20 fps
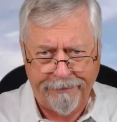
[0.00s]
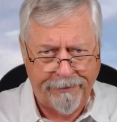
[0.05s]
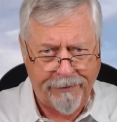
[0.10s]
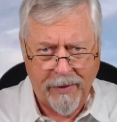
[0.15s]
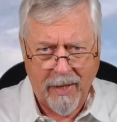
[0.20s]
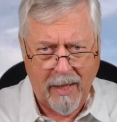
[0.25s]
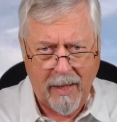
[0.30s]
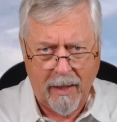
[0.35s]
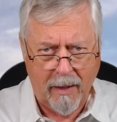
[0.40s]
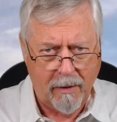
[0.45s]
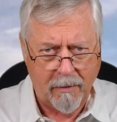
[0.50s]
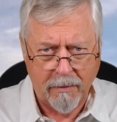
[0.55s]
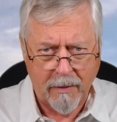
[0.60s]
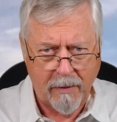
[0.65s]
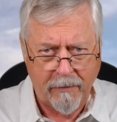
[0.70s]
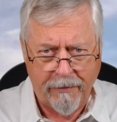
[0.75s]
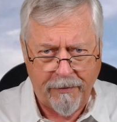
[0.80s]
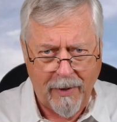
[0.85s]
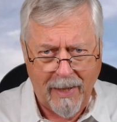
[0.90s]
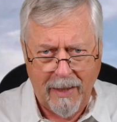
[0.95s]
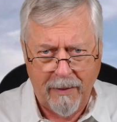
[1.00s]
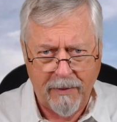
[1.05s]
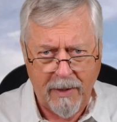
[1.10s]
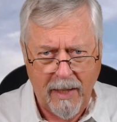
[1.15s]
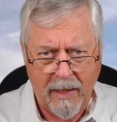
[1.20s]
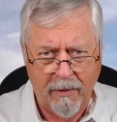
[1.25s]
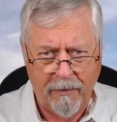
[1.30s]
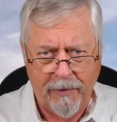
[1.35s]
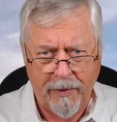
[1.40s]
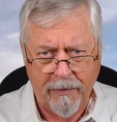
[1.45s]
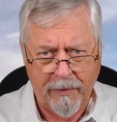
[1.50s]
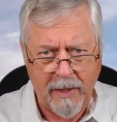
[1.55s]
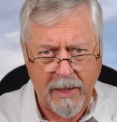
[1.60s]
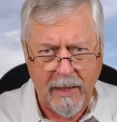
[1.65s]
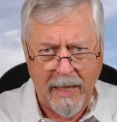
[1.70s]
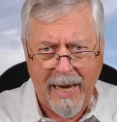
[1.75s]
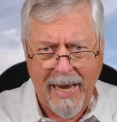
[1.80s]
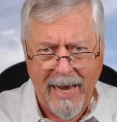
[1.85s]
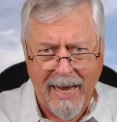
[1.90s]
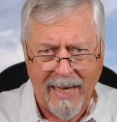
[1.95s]
5, 10, 15
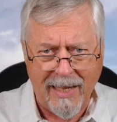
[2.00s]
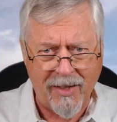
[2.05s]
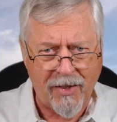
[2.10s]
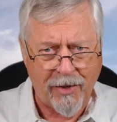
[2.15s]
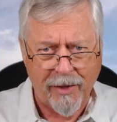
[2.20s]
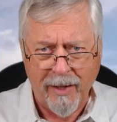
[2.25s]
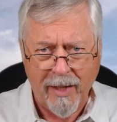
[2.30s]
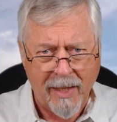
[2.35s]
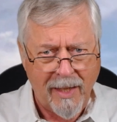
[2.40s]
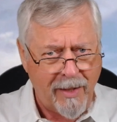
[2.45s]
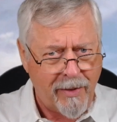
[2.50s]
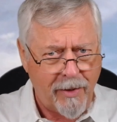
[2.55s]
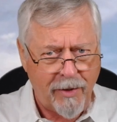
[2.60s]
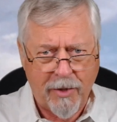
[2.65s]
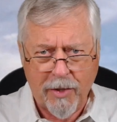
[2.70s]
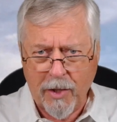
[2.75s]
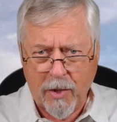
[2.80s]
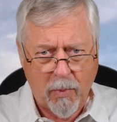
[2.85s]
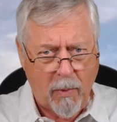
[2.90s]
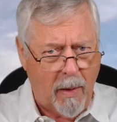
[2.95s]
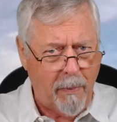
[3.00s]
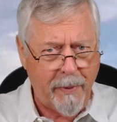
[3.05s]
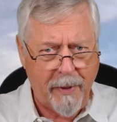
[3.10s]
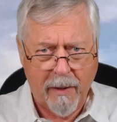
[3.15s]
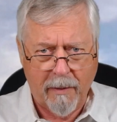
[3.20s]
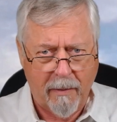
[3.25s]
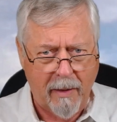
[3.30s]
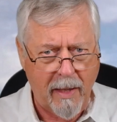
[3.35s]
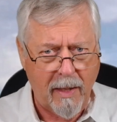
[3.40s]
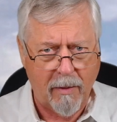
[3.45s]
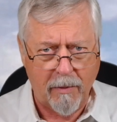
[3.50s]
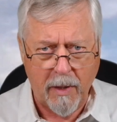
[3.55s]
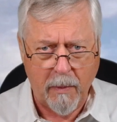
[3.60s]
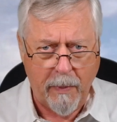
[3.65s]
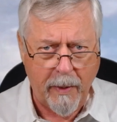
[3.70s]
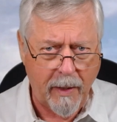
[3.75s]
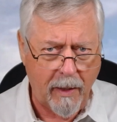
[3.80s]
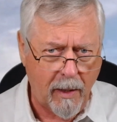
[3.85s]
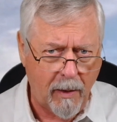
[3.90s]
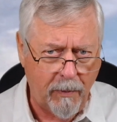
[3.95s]
heads that you're swapping around
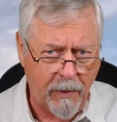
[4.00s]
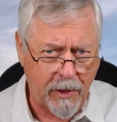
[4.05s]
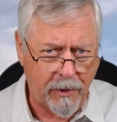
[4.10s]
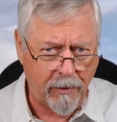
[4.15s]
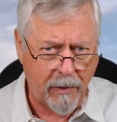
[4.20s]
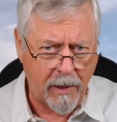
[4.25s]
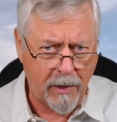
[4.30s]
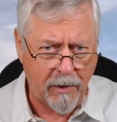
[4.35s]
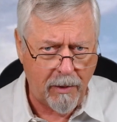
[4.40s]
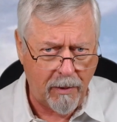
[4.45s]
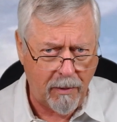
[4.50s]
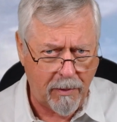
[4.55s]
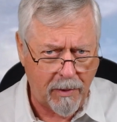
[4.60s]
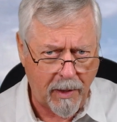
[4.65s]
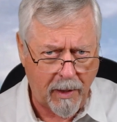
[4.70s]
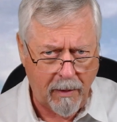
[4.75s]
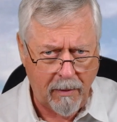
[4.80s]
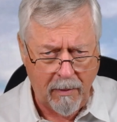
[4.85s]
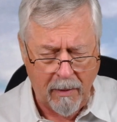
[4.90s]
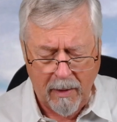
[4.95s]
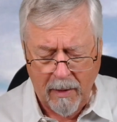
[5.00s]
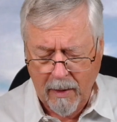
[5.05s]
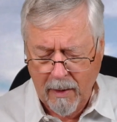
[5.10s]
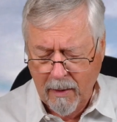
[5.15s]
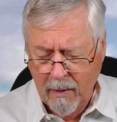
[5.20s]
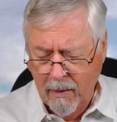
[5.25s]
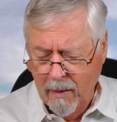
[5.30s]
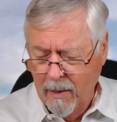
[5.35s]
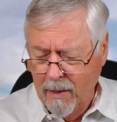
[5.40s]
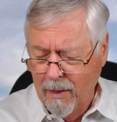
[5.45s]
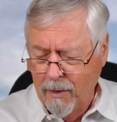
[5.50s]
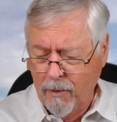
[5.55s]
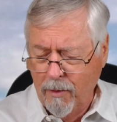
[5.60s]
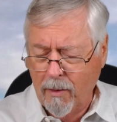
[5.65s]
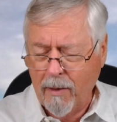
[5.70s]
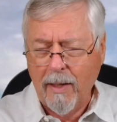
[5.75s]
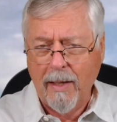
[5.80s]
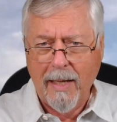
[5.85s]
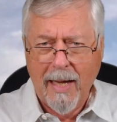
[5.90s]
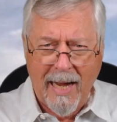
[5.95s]
depending on which rod you're using. Not
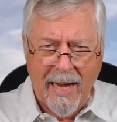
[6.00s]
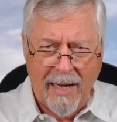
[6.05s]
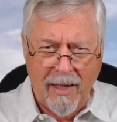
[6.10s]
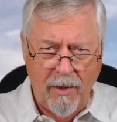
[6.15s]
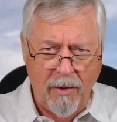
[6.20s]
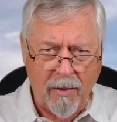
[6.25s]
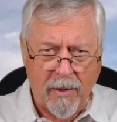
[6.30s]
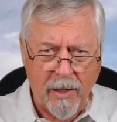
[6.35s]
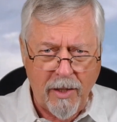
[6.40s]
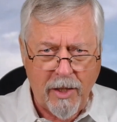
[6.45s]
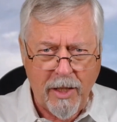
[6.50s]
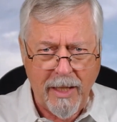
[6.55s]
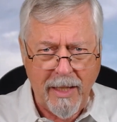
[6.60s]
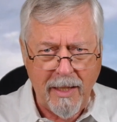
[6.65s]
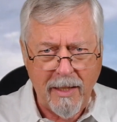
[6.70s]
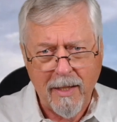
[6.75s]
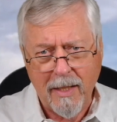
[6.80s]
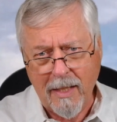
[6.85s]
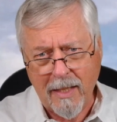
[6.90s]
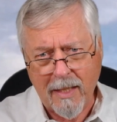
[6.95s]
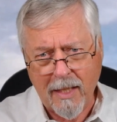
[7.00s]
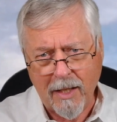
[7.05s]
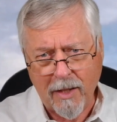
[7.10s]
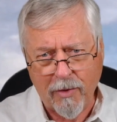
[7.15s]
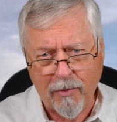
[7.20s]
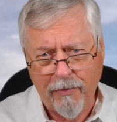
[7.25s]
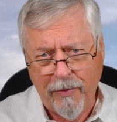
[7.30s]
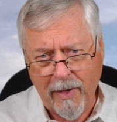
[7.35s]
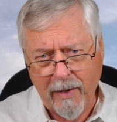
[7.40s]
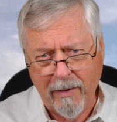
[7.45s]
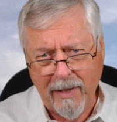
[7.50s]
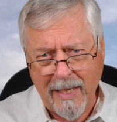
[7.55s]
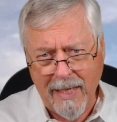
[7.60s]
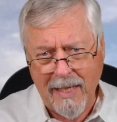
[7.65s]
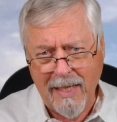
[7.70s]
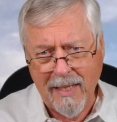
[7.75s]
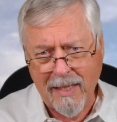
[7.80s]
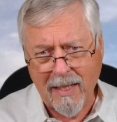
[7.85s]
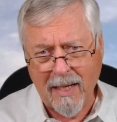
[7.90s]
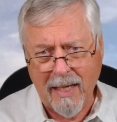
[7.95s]
only that, you can change these things very
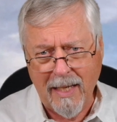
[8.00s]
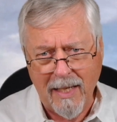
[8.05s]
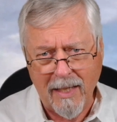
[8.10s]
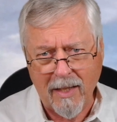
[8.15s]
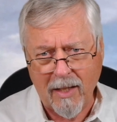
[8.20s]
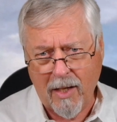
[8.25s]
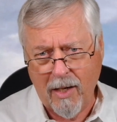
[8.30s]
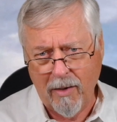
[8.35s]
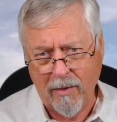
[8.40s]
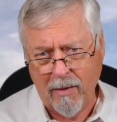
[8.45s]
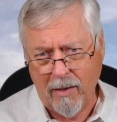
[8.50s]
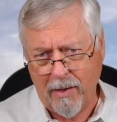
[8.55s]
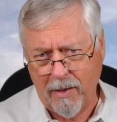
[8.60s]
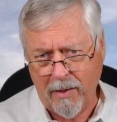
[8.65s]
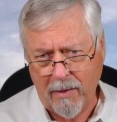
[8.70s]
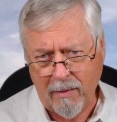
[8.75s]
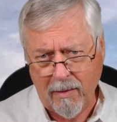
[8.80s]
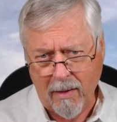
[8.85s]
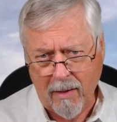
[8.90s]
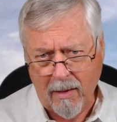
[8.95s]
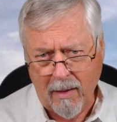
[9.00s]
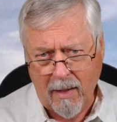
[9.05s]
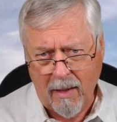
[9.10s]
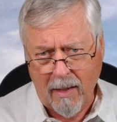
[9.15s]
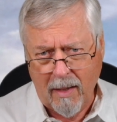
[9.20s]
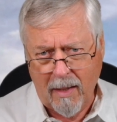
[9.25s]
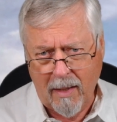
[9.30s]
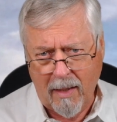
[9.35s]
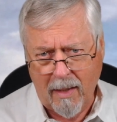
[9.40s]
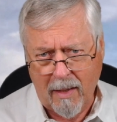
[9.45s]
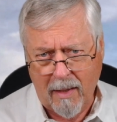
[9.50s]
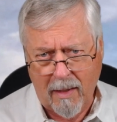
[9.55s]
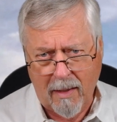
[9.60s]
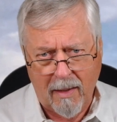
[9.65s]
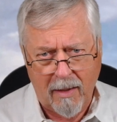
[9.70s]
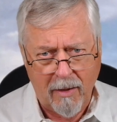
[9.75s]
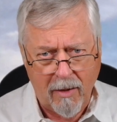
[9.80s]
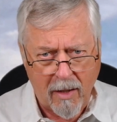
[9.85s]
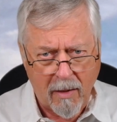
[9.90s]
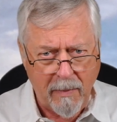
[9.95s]
easily in the current.
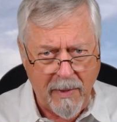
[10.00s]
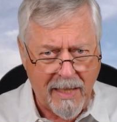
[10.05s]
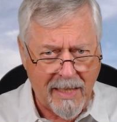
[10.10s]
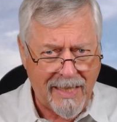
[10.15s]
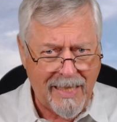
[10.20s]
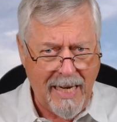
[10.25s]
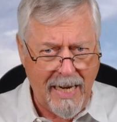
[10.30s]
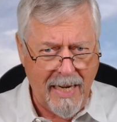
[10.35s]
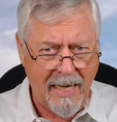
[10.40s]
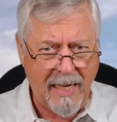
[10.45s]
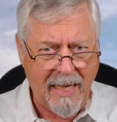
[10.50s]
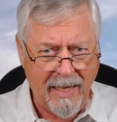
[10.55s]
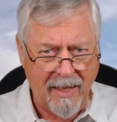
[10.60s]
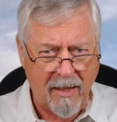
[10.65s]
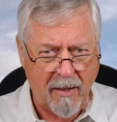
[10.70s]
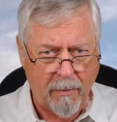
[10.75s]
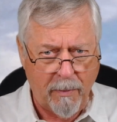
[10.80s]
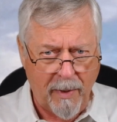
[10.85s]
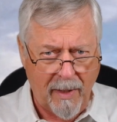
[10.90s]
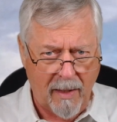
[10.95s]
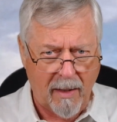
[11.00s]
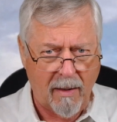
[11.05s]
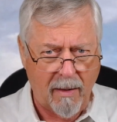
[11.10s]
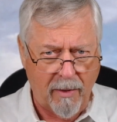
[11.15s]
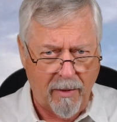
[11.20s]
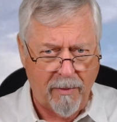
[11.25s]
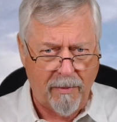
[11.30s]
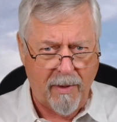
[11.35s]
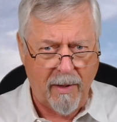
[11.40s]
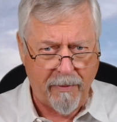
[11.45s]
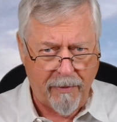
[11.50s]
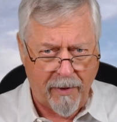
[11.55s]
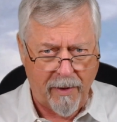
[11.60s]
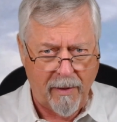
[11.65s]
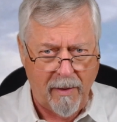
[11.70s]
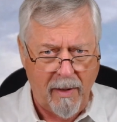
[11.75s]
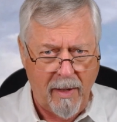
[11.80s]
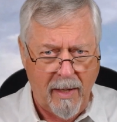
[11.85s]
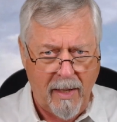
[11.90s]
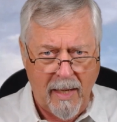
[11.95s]
You can be standing in the middle of the
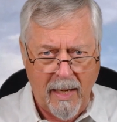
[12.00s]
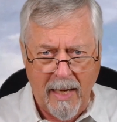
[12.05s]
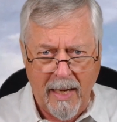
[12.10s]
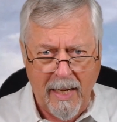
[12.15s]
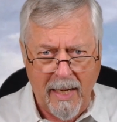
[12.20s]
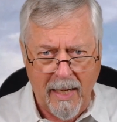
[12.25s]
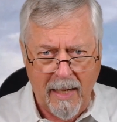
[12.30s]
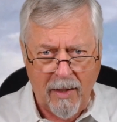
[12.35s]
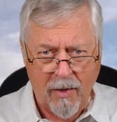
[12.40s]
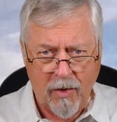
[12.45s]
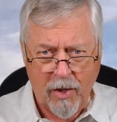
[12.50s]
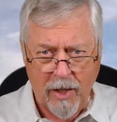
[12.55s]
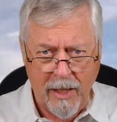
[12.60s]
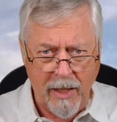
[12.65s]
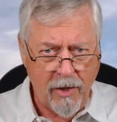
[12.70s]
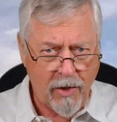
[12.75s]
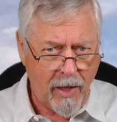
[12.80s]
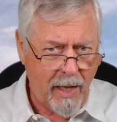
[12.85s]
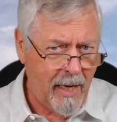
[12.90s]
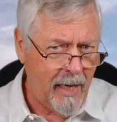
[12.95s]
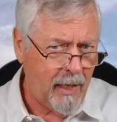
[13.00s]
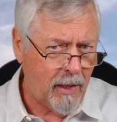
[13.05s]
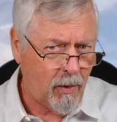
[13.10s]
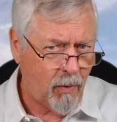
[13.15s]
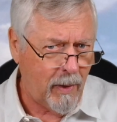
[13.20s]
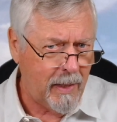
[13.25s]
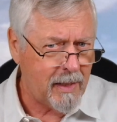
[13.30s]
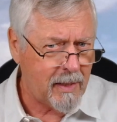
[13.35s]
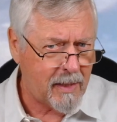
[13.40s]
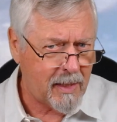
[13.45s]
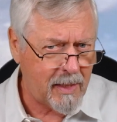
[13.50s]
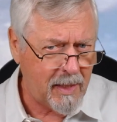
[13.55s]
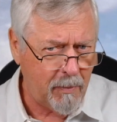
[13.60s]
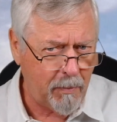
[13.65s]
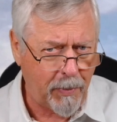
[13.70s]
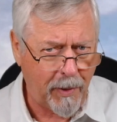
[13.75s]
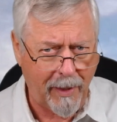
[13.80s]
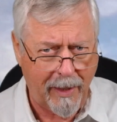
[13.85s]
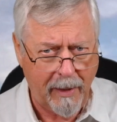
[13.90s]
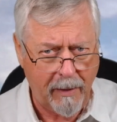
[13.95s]
river and change a head quite
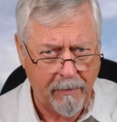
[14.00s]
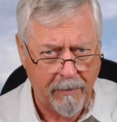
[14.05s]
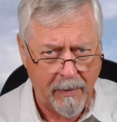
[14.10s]
simply.